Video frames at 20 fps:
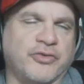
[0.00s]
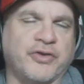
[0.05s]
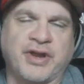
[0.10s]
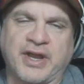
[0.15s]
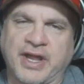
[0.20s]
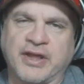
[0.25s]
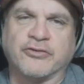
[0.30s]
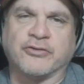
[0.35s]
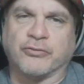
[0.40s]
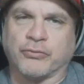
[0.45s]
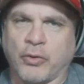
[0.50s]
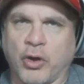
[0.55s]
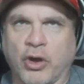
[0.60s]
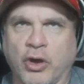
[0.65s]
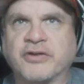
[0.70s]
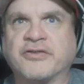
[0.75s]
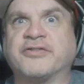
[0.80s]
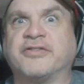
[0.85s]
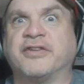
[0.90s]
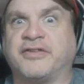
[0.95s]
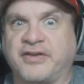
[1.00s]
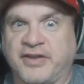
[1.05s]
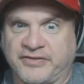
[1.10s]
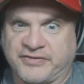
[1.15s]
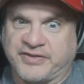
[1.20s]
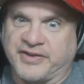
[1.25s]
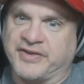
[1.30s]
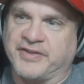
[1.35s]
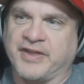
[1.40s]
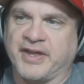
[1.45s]
it is wrong
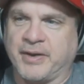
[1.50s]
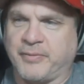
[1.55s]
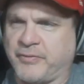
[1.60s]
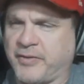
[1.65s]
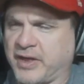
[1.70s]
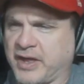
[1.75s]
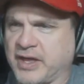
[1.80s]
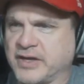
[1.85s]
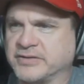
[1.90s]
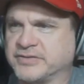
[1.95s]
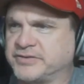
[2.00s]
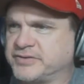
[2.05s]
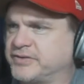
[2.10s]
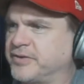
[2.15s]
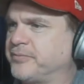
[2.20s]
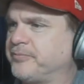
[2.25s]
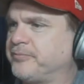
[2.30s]
statistically and everything else.